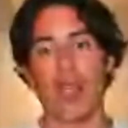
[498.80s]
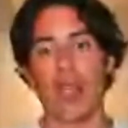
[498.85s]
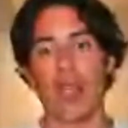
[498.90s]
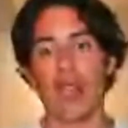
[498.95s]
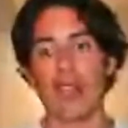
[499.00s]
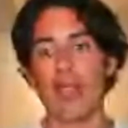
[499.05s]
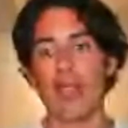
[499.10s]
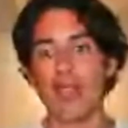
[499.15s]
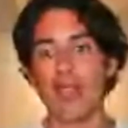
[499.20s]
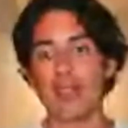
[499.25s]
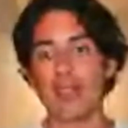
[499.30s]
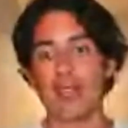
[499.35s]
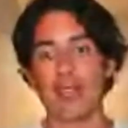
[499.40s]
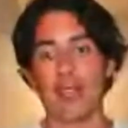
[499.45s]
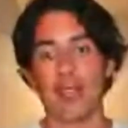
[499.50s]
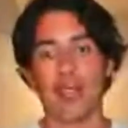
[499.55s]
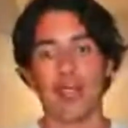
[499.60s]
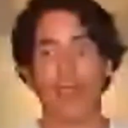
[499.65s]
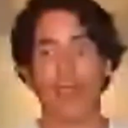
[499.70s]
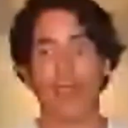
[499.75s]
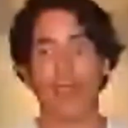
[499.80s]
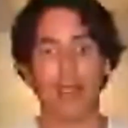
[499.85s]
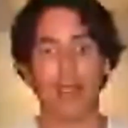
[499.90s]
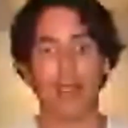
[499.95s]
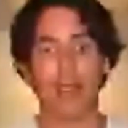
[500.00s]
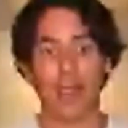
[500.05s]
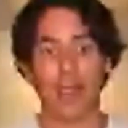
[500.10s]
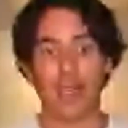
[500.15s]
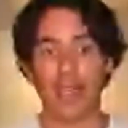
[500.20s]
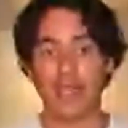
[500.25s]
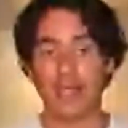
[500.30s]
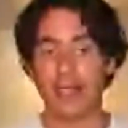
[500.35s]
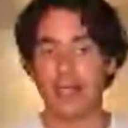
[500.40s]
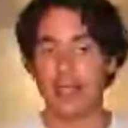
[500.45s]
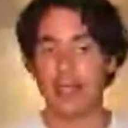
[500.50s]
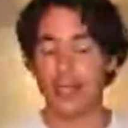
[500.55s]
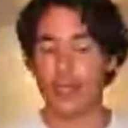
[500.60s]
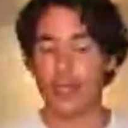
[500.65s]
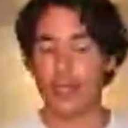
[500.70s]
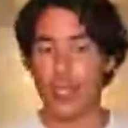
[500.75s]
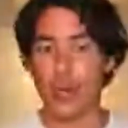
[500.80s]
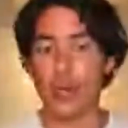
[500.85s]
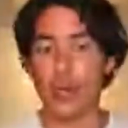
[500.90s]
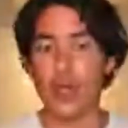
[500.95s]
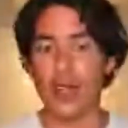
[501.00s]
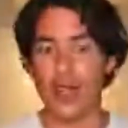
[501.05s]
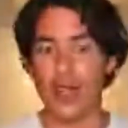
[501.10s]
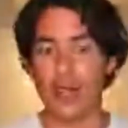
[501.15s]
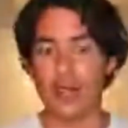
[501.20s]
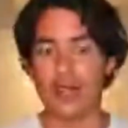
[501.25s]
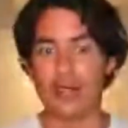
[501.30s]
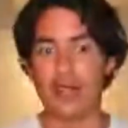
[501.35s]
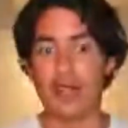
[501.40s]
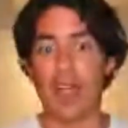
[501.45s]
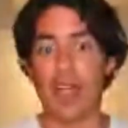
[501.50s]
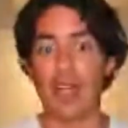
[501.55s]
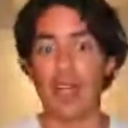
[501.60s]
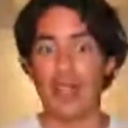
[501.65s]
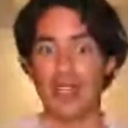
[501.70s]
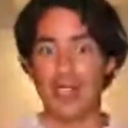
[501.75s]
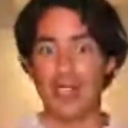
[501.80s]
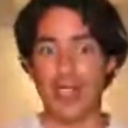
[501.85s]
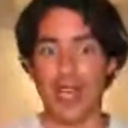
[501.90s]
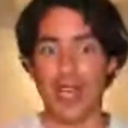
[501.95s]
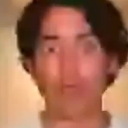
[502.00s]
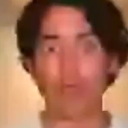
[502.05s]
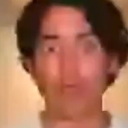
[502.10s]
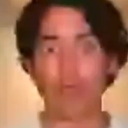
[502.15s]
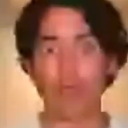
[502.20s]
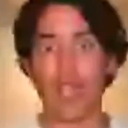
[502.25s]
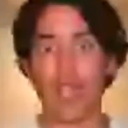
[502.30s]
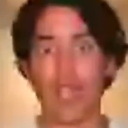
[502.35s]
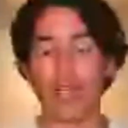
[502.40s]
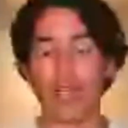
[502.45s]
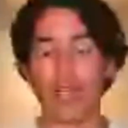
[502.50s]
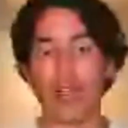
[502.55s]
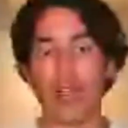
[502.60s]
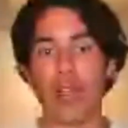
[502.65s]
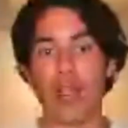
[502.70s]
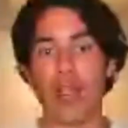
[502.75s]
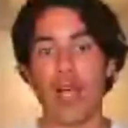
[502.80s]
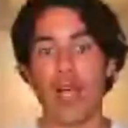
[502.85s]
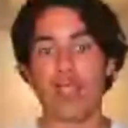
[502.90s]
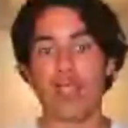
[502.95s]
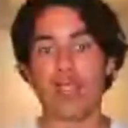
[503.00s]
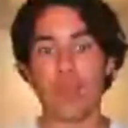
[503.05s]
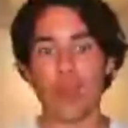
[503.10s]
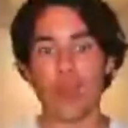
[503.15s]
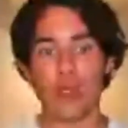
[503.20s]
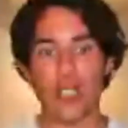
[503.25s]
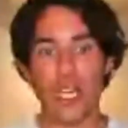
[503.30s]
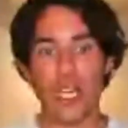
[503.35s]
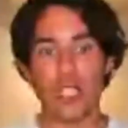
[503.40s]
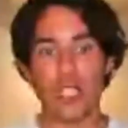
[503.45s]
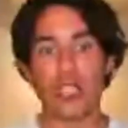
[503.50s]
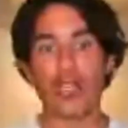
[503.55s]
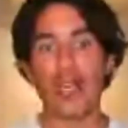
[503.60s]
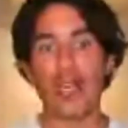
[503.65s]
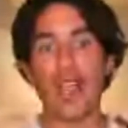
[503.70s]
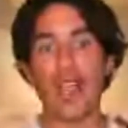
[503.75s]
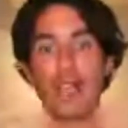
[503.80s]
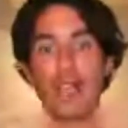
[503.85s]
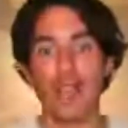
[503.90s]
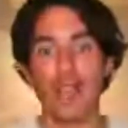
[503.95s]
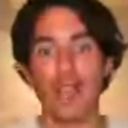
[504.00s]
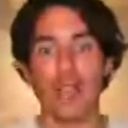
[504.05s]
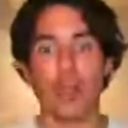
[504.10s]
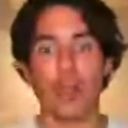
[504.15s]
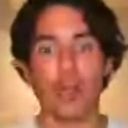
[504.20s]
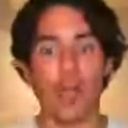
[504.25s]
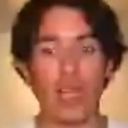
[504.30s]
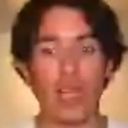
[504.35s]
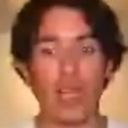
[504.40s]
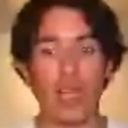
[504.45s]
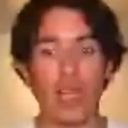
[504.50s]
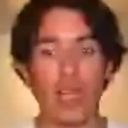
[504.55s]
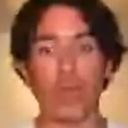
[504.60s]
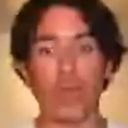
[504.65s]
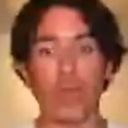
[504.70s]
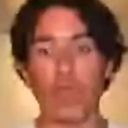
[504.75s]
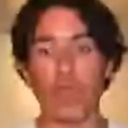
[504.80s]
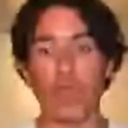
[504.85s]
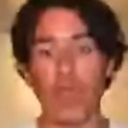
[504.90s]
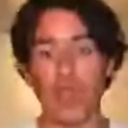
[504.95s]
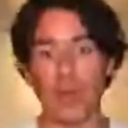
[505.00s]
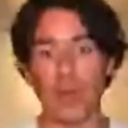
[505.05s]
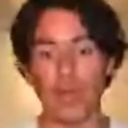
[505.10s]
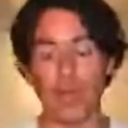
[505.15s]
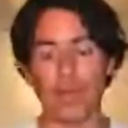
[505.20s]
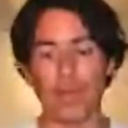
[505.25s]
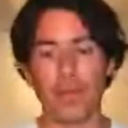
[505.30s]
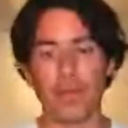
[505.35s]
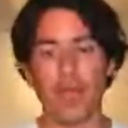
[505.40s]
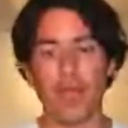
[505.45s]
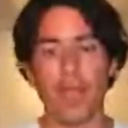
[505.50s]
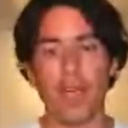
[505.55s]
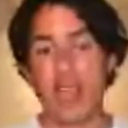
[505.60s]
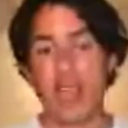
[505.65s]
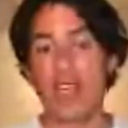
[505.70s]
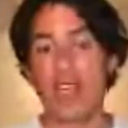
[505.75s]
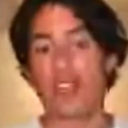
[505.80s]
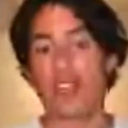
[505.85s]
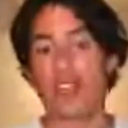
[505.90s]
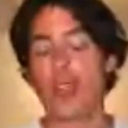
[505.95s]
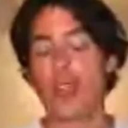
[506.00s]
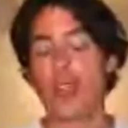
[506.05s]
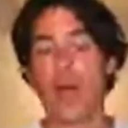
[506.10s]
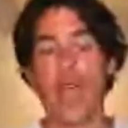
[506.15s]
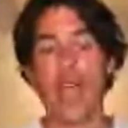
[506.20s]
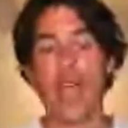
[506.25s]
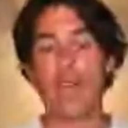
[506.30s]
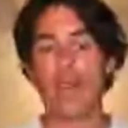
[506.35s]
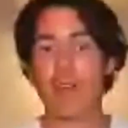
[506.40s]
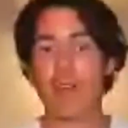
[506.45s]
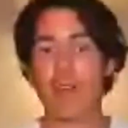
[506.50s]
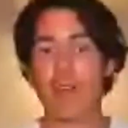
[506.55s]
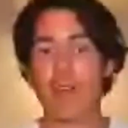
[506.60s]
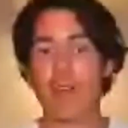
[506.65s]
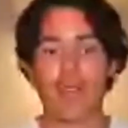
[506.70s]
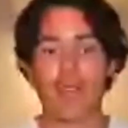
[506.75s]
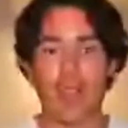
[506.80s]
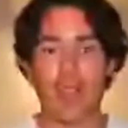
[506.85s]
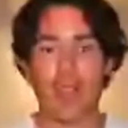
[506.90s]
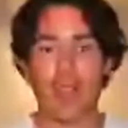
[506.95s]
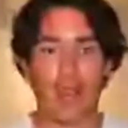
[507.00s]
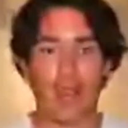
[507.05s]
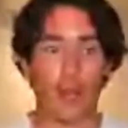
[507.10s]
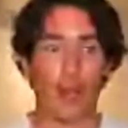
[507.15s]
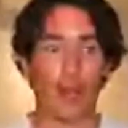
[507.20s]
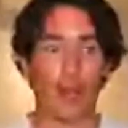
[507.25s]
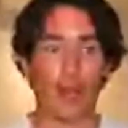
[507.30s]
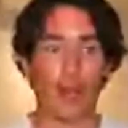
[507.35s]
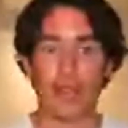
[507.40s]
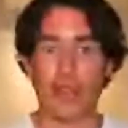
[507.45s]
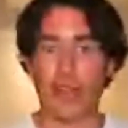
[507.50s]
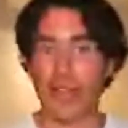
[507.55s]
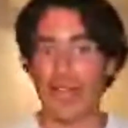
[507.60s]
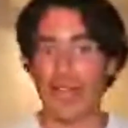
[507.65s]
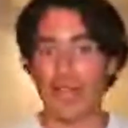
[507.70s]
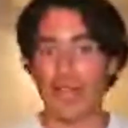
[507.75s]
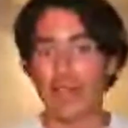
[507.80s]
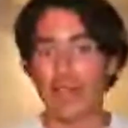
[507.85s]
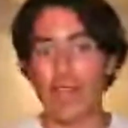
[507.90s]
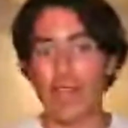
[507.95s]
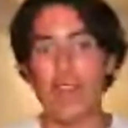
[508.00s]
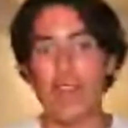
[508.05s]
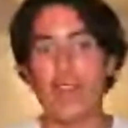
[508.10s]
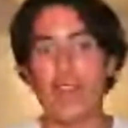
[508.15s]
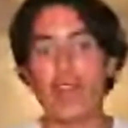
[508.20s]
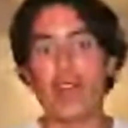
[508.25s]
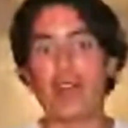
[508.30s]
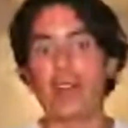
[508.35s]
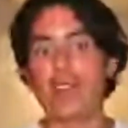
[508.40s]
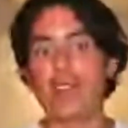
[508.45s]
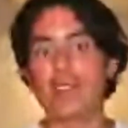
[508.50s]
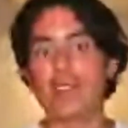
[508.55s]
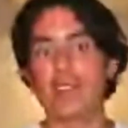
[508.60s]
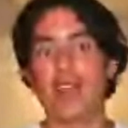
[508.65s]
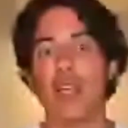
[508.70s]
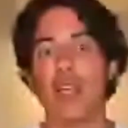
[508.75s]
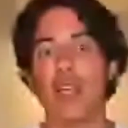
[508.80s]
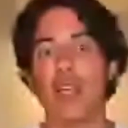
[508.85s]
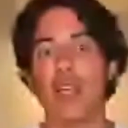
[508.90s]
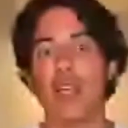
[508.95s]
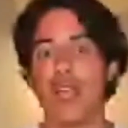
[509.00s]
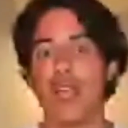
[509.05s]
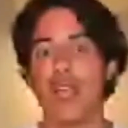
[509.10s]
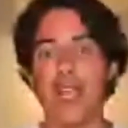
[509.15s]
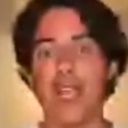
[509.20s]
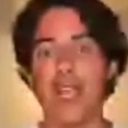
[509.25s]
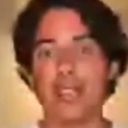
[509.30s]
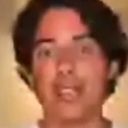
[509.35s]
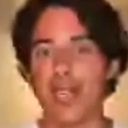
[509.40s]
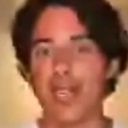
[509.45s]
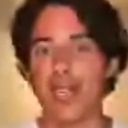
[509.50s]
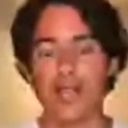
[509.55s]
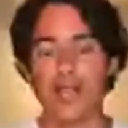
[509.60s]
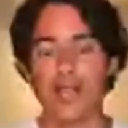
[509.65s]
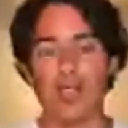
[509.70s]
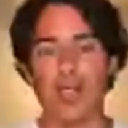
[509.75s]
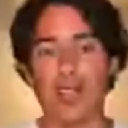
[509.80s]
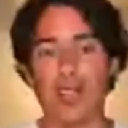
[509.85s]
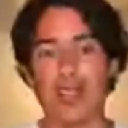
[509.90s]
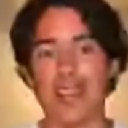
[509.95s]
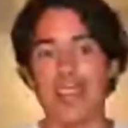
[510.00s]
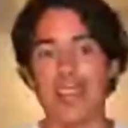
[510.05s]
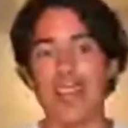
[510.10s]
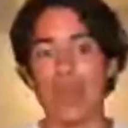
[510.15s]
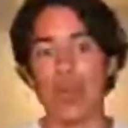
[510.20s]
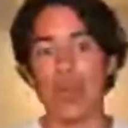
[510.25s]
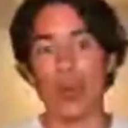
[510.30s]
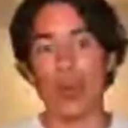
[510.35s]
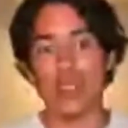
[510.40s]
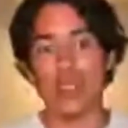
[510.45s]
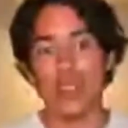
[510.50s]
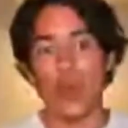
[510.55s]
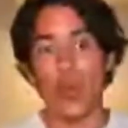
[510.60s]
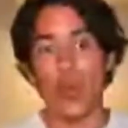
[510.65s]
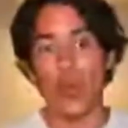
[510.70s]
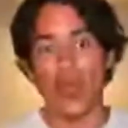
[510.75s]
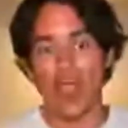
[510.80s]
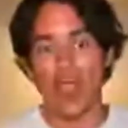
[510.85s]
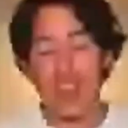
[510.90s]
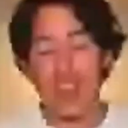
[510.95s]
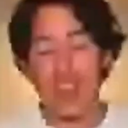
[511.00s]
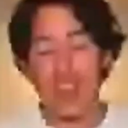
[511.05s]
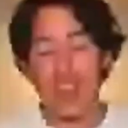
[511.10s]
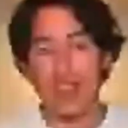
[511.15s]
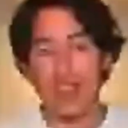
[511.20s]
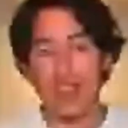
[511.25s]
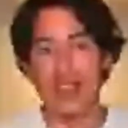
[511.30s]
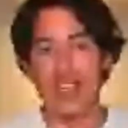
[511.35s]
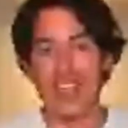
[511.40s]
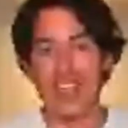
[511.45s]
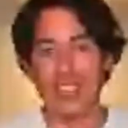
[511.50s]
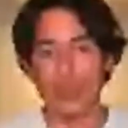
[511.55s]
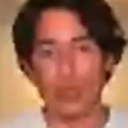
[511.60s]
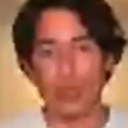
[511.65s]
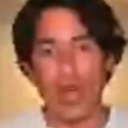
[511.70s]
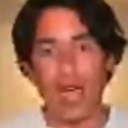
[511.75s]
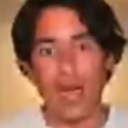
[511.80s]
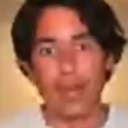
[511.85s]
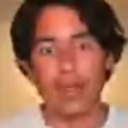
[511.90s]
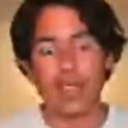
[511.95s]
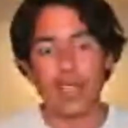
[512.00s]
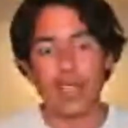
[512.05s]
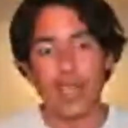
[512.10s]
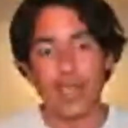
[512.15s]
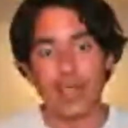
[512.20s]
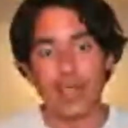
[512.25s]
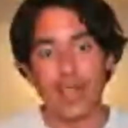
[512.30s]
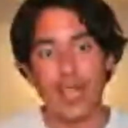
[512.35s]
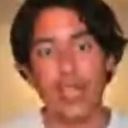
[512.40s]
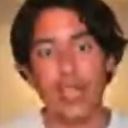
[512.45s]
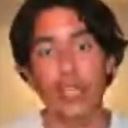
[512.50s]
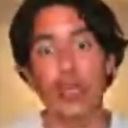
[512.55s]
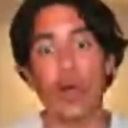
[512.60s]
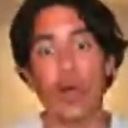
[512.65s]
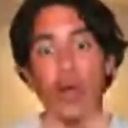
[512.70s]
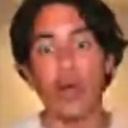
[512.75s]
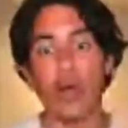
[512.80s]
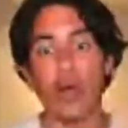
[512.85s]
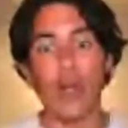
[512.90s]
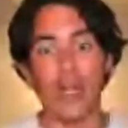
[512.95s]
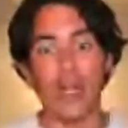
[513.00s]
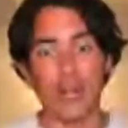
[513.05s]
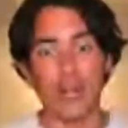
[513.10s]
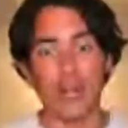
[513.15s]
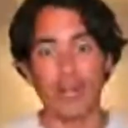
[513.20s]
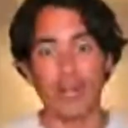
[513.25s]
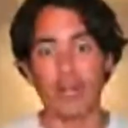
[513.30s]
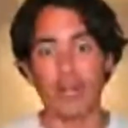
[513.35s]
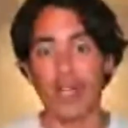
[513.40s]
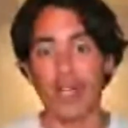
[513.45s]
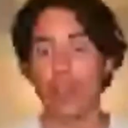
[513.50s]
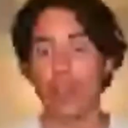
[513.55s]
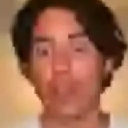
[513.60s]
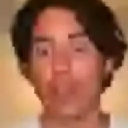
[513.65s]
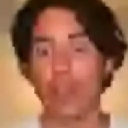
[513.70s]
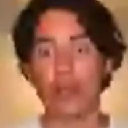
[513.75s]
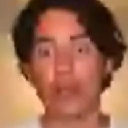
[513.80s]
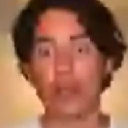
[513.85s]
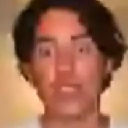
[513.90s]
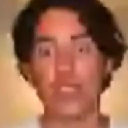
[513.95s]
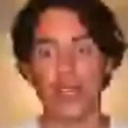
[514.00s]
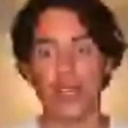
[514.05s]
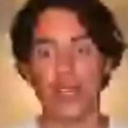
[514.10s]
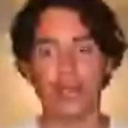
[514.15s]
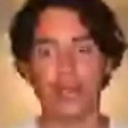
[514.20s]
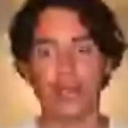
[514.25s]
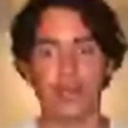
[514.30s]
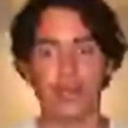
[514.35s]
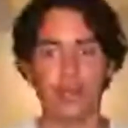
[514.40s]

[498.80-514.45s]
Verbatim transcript: And this is showing us in the outside as a projection everything that we have within. So everything that, like the fears, hate, everything that was within, like trapped, they go away, they go outside.